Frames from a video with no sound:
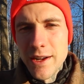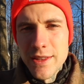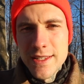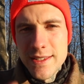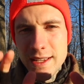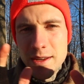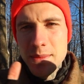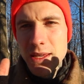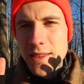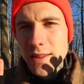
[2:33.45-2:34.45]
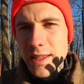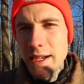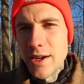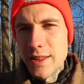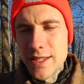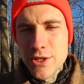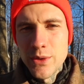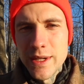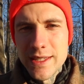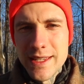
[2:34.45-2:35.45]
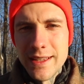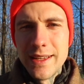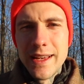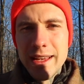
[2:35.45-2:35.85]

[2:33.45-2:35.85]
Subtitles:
This is gonna be the layer that's going to